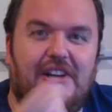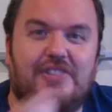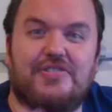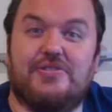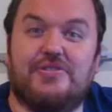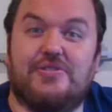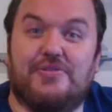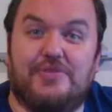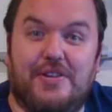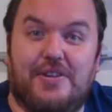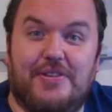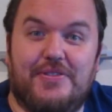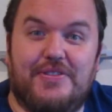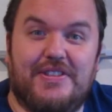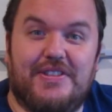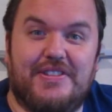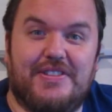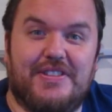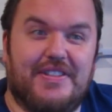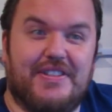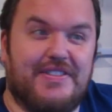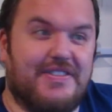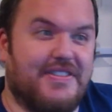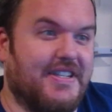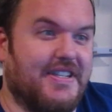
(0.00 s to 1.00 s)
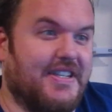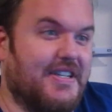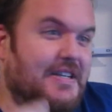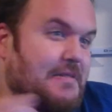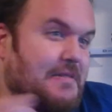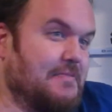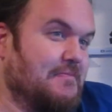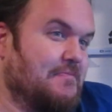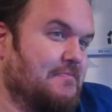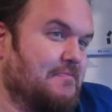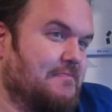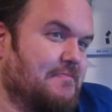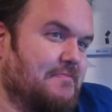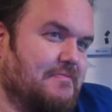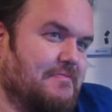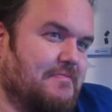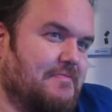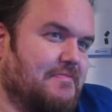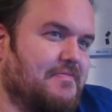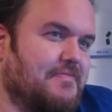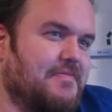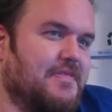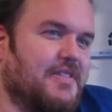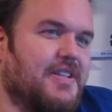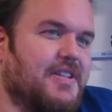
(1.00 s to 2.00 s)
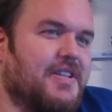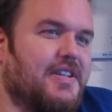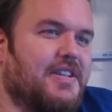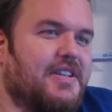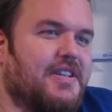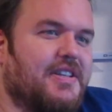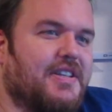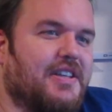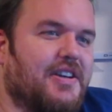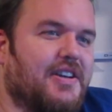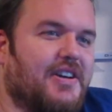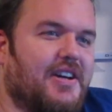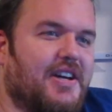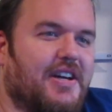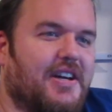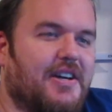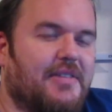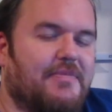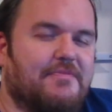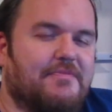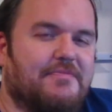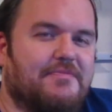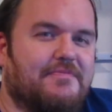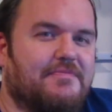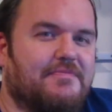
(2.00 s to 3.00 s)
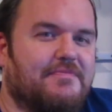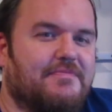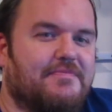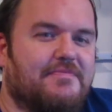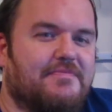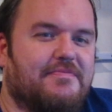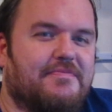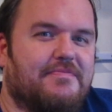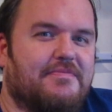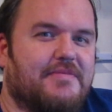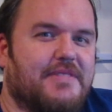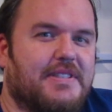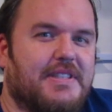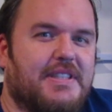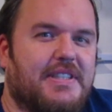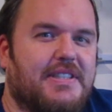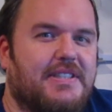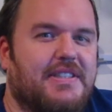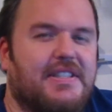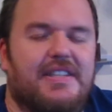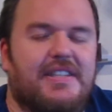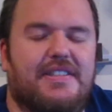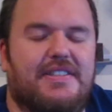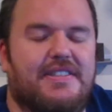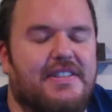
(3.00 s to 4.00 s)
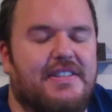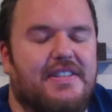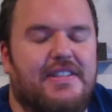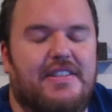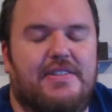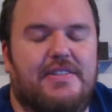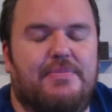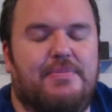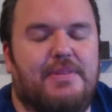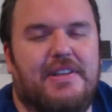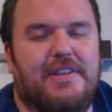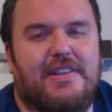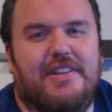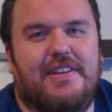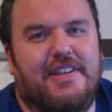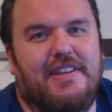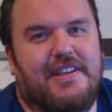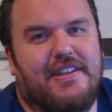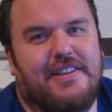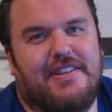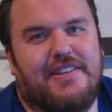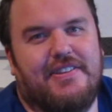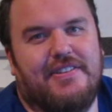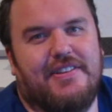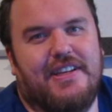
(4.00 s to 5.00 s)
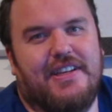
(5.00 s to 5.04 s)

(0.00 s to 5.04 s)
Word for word: also, dwarves exist there. You know, um, it, it's it's better than nothing.